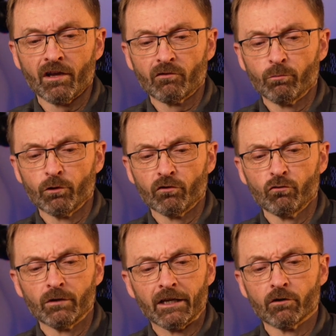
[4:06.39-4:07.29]
so you have to put
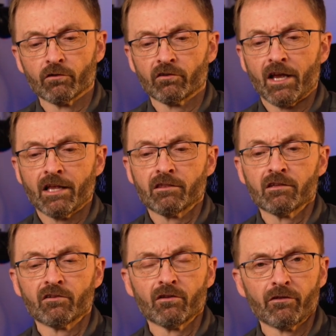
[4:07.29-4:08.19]
2 layers at
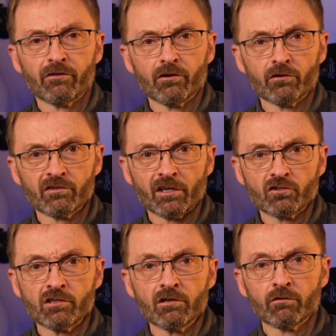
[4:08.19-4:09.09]
this thinner
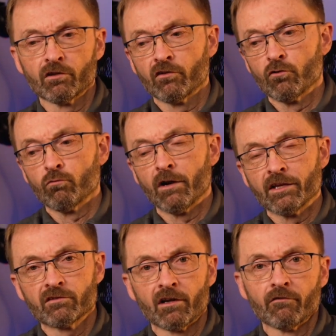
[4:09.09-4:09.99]
section here that's on the
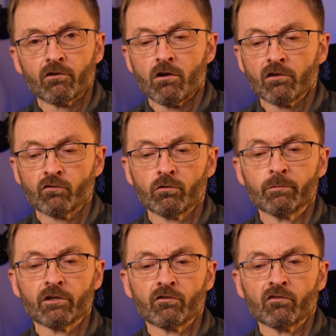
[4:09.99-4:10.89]
right side of the
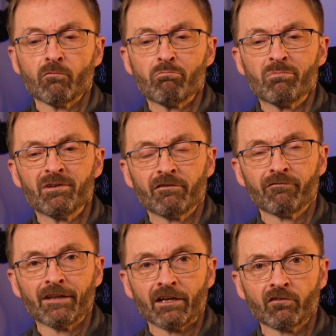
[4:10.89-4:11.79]
console because there's a bit of
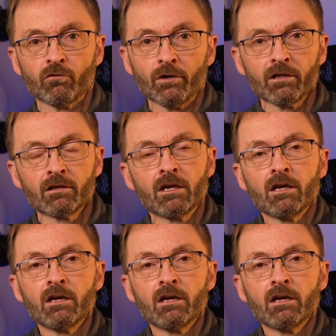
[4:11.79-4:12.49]
flex to it.